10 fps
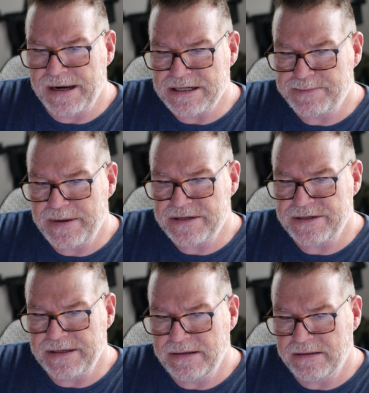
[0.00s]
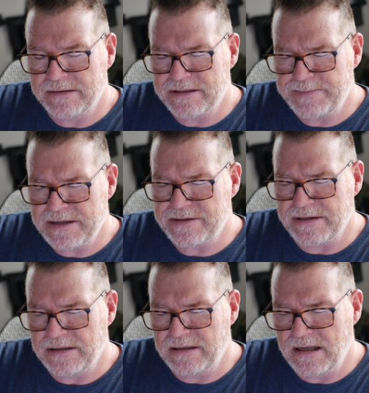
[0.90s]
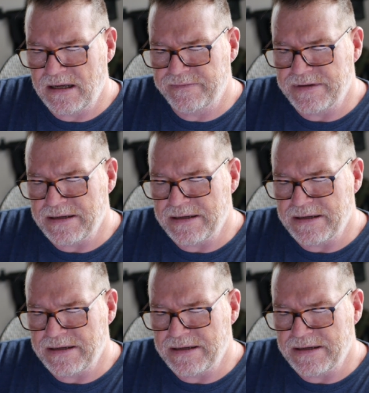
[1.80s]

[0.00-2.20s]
I especially love